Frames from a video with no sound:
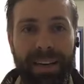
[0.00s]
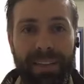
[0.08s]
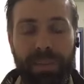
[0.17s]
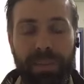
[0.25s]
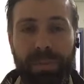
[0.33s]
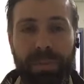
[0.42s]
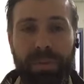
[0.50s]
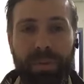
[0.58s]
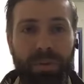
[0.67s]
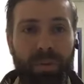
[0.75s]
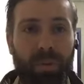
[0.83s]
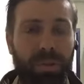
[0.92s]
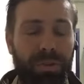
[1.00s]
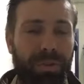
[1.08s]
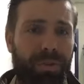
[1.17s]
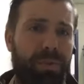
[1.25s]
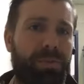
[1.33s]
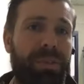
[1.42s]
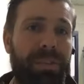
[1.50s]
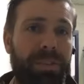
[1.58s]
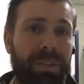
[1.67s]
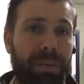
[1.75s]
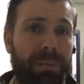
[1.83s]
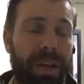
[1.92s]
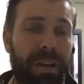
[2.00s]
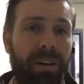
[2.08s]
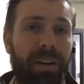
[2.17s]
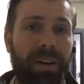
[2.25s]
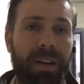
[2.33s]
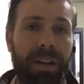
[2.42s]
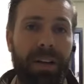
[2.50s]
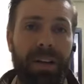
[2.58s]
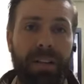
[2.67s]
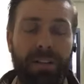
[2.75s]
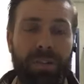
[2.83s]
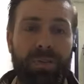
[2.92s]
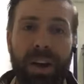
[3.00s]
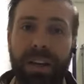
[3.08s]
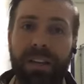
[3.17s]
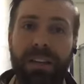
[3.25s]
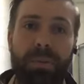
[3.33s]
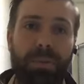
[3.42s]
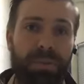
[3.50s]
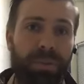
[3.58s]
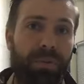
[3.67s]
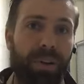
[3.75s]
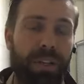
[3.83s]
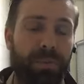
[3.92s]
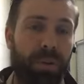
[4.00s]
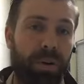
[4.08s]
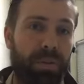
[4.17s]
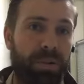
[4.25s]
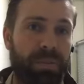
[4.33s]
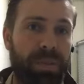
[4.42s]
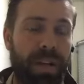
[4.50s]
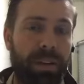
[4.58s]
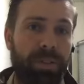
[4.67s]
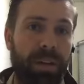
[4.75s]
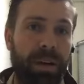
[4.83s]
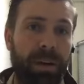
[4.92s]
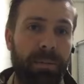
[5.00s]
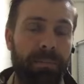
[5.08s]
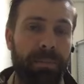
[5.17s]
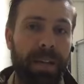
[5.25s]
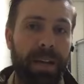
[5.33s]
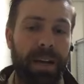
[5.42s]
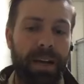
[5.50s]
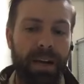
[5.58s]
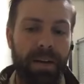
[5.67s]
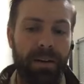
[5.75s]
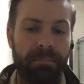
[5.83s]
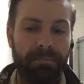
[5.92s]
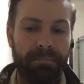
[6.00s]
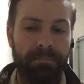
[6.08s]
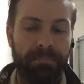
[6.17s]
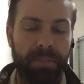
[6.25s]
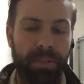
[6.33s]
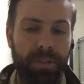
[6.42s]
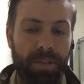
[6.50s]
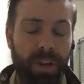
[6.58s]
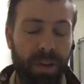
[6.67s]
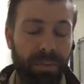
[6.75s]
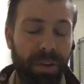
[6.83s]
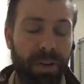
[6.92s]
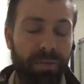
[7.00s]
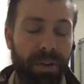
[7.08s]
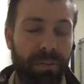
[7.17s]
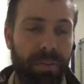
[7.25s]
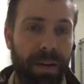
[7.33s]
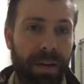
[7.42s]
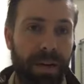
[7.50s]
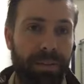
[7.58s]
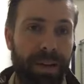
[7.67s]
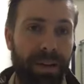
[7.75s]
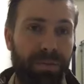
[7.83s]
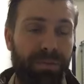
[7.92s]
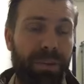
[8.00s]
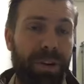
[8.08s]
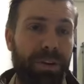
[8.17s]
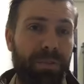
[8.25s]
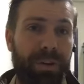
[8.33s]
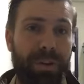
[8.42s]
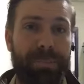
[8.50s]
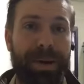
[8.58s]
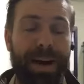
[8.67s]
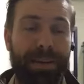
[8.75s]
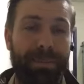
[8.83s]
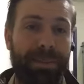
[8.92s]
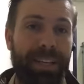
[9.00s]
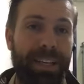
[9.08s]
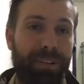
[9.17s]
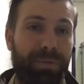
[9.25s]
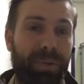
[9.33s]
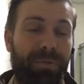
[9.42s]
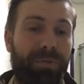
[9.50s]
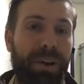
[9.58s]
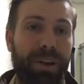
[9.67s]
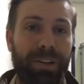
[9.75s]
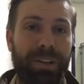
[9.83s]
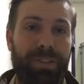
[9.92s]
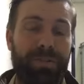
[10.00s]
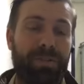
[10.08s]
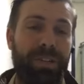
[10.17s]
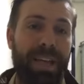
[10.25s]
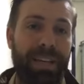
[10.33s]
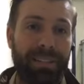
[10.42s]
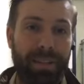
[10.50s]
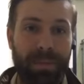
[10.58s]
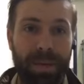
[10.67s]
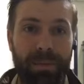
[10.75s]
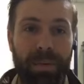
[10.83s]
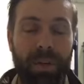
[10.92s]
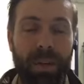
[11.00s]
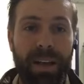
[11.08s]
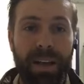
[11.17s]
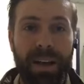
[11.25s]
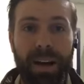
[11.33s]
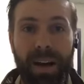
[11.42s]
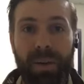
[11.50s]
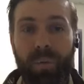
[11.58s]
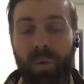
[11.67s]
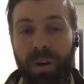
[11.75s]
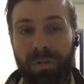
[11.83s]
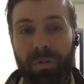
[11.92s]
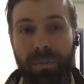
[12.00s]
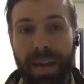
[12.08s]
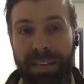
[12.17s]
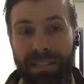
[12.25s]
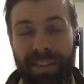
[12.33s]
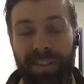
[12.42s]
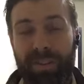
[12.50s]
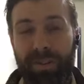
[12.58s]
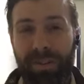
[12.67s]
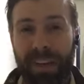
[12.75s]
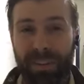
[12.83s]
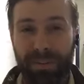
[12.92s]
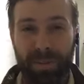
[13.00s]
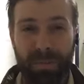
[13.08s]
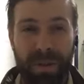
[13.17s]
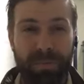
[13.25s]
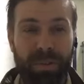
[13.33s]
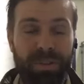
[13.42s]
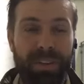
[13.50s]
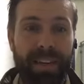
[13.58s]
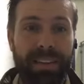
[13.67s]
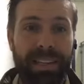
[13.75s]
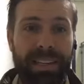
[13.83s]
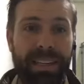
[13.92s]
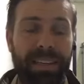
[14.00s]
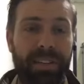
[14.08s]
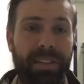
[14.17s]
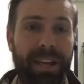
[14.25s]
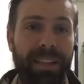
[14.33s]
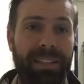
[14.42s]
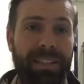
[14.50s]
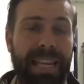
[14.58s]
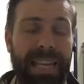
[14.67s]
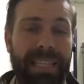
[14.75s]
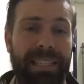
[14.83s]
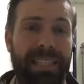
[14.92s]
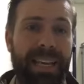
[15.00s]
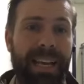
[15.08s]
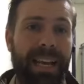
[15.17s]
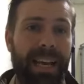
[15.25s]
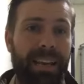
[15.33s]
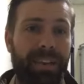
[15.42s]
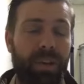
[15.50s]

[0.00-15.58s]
explored the world of the Brazilian painter, just find a couple of the Facebook groups down there. Um, there's a couple of them uh, that are very, very populated with very enthusiastic people. Uh, one of them has 100,000 members, and I think in the United States, I